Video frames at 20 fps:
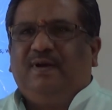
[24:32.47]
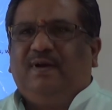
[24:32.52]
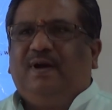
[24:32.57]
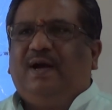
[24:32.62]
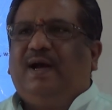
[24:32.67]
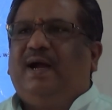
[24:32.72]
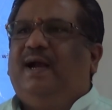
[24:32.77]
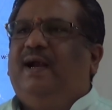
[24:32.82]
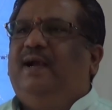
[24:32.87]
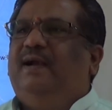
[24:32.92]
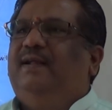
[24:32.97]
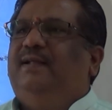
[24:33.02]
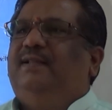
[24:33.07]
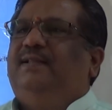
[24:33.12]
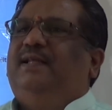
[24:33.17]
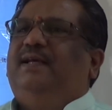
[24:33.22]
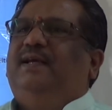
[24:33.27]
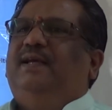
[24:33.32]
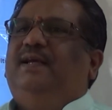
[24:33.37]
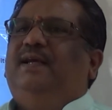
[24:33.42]
and
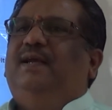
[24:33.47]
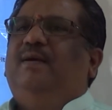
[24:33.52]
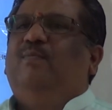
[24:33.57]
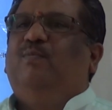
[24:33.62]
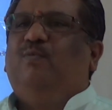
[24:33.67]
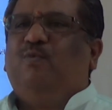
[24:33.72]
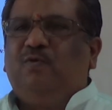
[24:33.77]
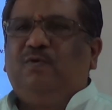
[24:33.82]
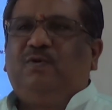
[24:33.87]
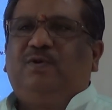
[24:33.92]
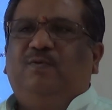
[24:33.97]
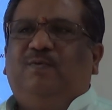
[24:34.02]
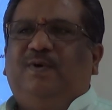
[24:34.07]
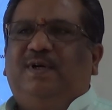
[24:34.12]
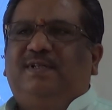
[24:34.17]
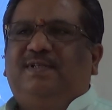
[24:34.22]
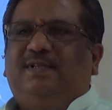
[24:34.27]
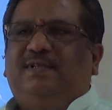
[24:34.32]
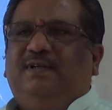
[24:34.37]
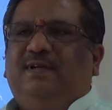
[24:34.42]
they move
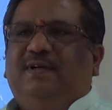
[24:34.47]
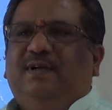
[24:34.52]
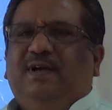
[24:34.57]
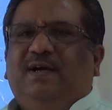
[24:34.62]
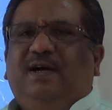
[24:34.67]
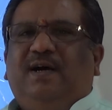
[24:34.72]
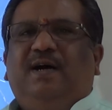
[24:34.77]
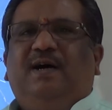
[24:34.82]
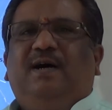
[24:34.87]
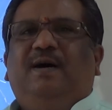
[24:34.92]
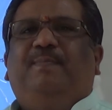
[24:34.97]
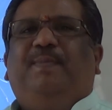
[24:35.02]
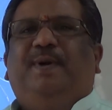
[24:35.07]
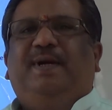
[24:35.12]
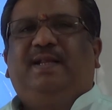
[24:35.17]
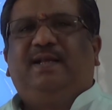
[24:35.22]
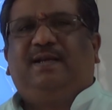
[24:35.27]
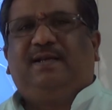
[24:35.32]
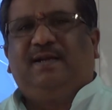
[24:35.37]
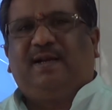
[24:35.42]
towards a
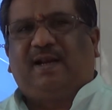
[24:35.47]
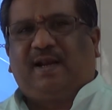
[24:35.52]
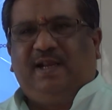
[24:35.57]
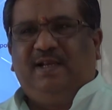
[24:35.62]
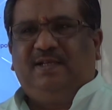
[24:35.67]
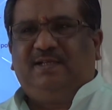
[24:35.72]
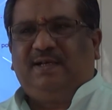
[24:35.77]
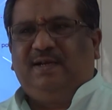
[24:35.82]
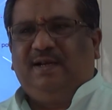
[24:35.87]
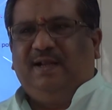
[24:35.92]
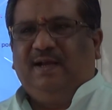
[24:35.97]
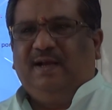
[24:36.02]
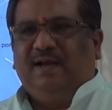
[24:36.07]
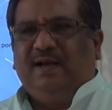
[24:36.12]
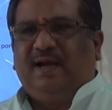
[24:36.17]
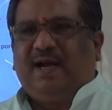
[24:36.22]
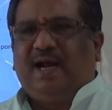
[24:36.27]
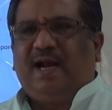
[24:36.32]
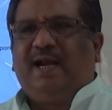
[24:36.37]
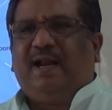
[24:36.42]
particular region
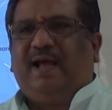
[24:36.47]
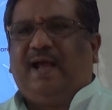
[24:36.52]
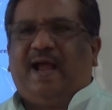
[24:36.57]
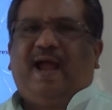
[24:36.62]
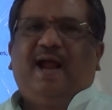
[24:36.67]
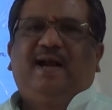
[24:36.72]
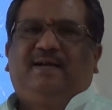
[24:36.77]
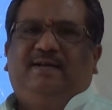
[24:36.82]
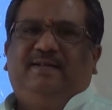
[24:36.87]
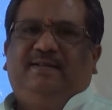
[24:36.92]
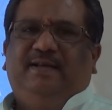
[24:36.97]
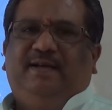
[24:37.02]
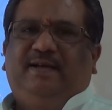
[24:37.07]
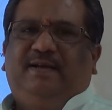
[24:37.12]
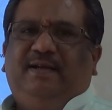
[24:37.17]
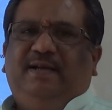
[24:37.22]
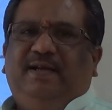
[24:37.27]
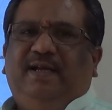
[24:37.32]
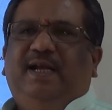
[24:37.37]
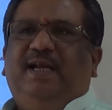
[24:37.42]
and act there
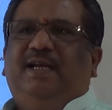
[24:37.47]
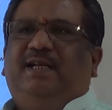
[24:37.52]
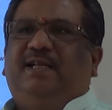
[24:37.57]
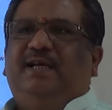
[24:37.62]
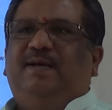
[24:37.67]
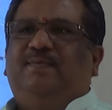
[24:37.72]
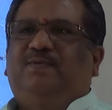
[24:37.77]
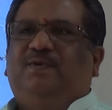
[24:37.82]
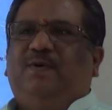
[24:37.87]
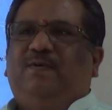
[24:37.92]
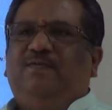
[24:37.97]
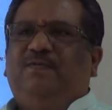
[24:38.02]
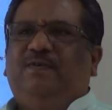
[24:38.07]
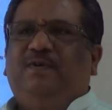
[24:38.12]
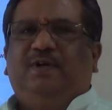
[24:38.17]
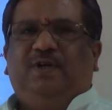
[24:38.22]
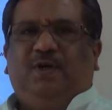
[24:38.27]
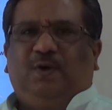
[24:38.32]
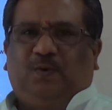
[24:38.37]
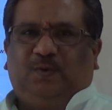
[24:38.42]
in terms of
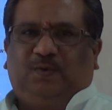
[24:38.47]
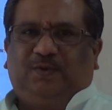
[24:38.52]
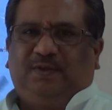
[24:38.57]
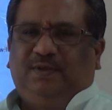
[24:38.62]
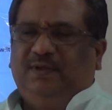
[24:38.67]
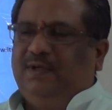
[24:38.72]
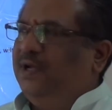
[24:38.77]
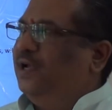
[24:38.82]
growth.